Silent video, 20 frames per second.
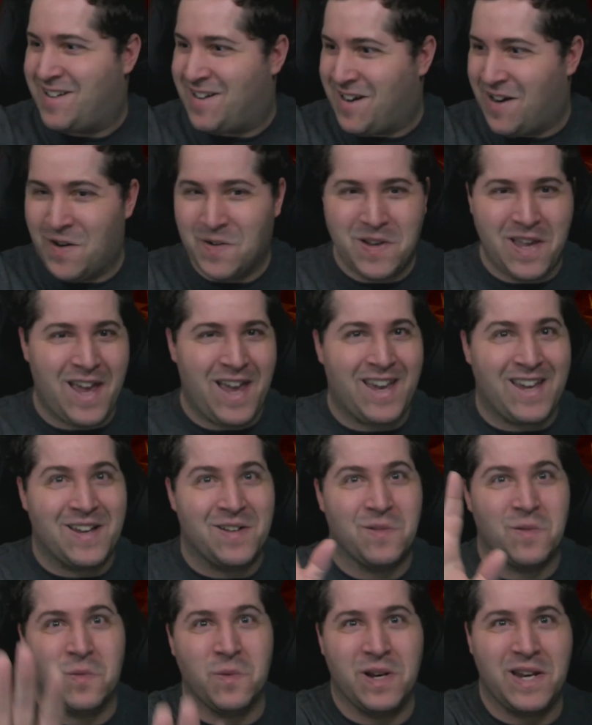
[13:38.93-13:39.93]
Okay,
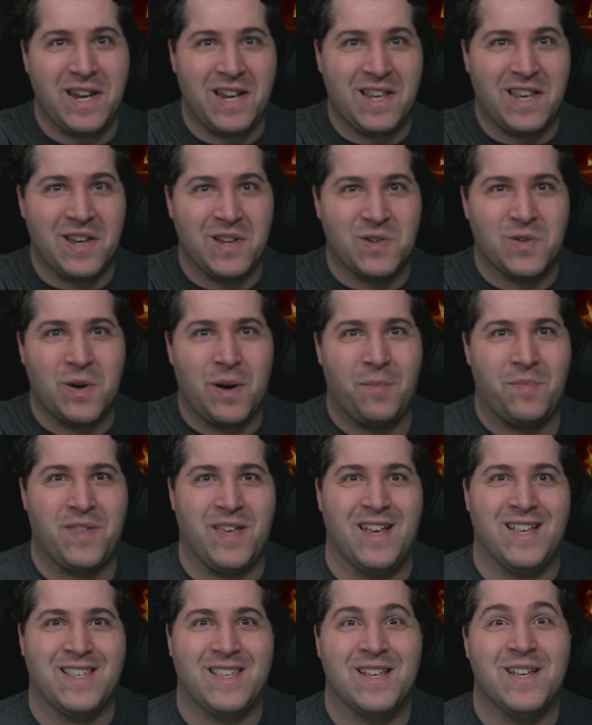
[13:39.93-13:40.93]
we need to interrupt
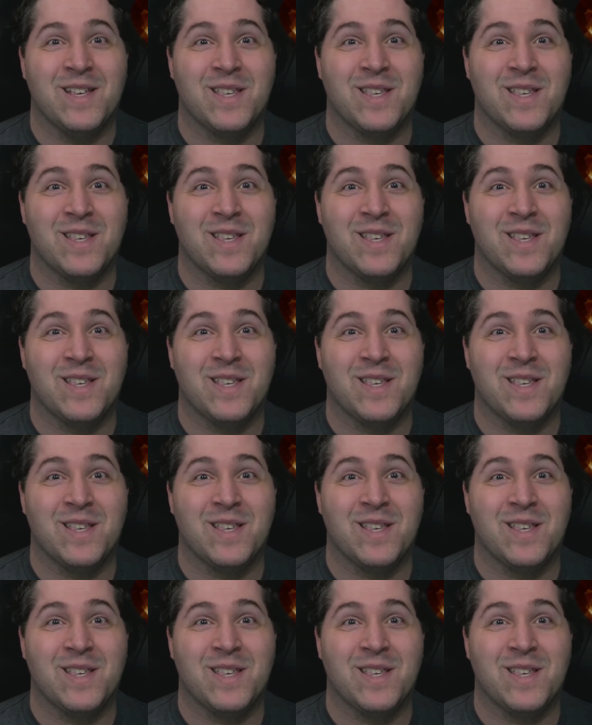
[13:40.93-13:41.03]
this.